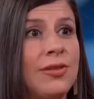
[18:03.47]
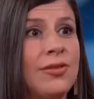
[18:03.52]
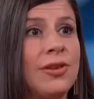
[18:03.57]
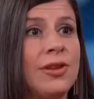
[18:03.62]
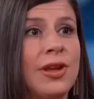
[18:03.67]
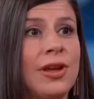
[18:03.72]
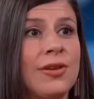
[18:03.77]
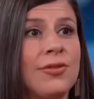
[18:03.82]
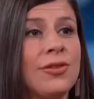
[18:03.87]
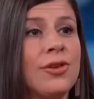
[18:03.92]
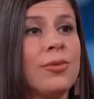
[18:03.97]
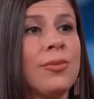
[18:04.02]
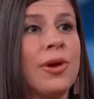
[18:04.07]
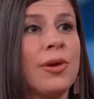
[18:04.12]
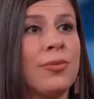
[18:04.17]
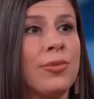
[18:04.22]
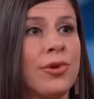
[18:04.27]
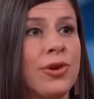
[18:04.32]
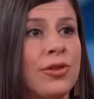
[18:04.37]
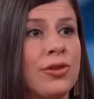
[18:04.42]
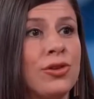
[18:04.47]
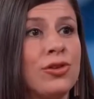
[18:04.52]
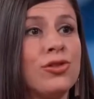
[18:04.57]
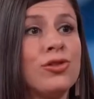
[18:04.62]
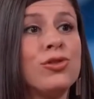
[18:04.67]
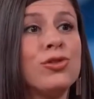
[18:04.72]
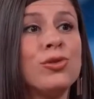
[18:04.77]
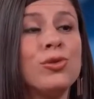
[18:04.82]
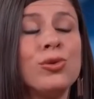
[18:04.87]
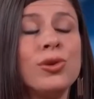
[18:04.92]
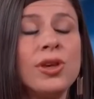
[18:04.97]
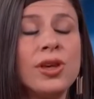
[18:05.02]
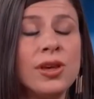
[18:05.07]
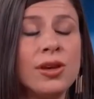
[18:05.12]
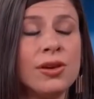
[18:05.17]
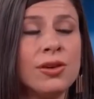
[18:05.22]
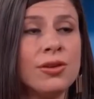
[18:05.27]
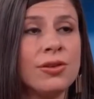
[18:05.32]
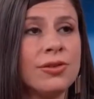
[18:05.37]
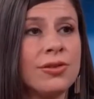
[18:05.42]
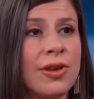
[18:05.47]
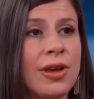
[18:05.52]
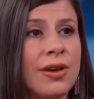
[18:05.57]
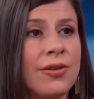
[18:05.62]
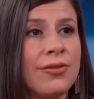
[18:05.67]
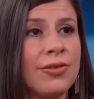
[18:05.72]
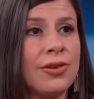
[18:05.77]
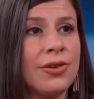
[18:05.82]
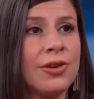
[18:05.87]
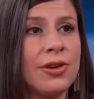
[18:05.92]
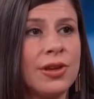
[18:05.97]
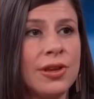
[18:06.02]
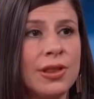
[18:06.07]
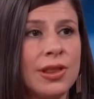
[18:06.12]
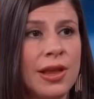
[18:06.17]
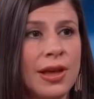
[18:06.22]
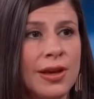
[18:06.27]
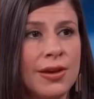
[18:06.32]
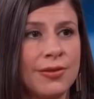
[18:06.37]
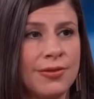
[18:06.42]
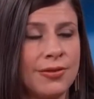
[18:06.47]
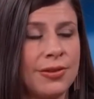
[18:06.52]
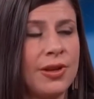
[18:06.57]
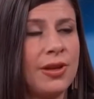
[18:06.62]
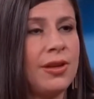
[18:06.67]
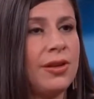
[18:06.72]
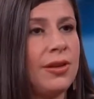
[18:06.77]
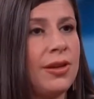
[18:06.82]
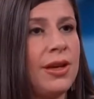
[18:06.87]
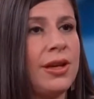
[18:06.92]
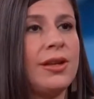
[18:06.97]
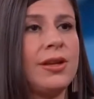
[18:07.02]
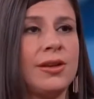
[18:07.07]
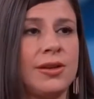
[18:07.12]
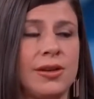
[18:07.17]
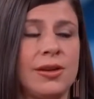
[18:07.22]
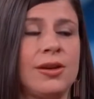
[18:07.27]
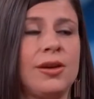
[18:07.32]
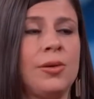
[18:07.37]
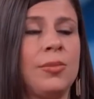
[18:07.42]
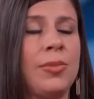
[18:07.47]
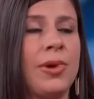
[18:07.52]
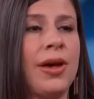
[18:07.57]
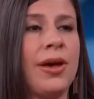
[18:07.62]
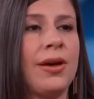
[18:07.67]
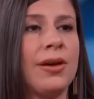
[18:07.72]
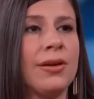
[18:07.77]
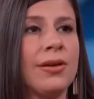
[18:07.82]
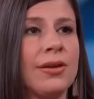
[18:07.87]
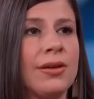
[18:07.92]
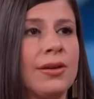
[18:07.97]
even after my brother, 2 years after he left, he didn't come back.